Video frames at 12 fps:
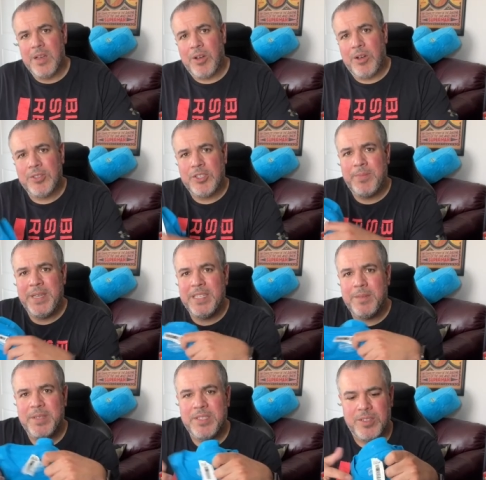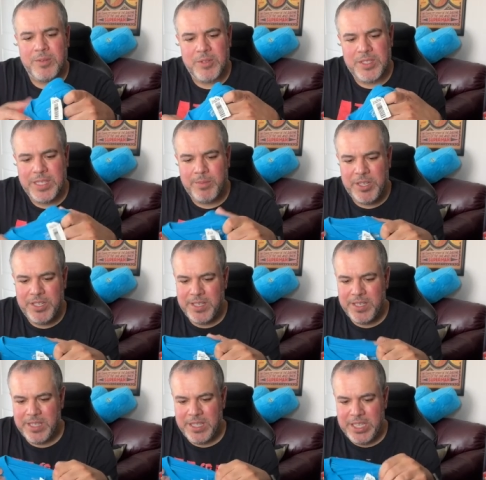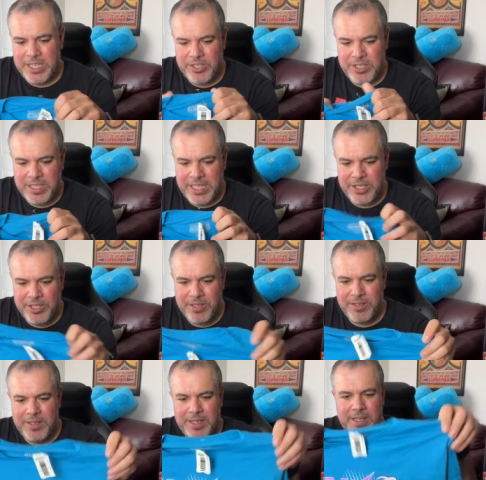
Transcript: Also picked up at Star Wars Celebration this t-shirt,